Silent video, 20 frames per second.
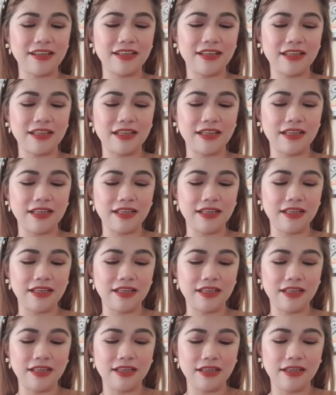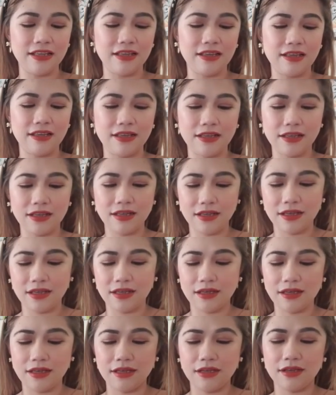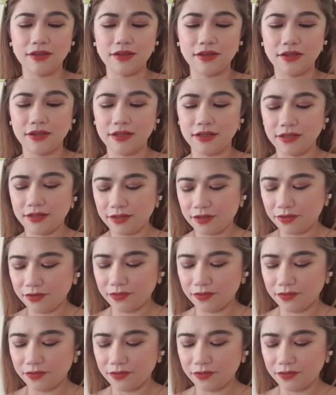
Nothing is said.